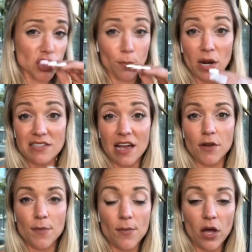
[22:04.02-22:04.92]
surprised at how
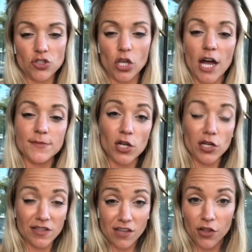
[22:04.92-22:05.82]
many people actually hopped on
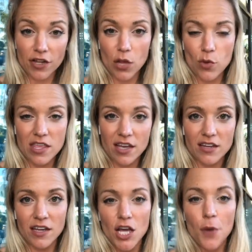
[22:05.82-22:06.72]
this holiday
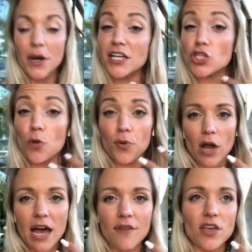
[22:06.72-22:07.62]
weekend. But I just hope you're
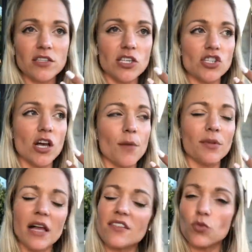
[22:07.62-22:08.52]
having such a
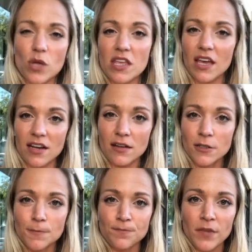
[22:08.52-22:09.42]
blessed weekend.
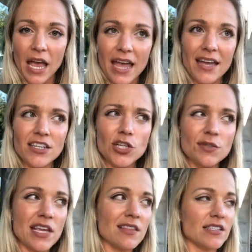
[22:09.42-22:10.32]
And,
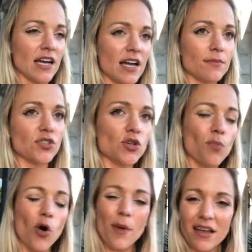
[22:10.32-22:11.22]
take the time to
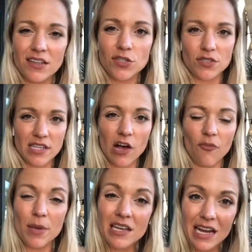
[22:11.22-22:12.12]
pour back into yourself.
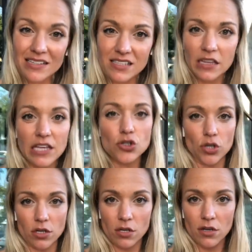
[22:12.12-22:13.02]
Be in
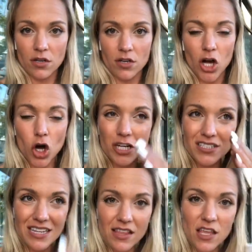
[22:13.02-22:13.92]
isolation on a
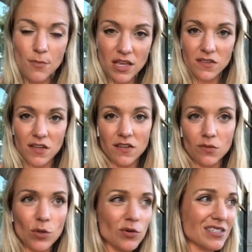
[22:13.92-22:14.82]
daily
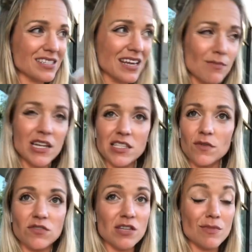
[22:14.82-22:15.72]
basis, whether it's 10 minutes,
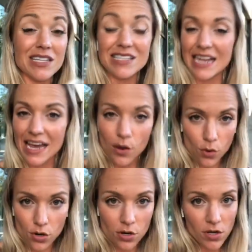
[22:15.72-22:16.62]
15 minutes, an
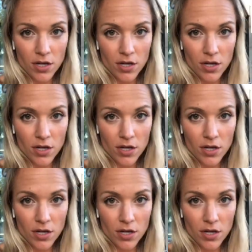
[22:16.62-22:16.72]
hour.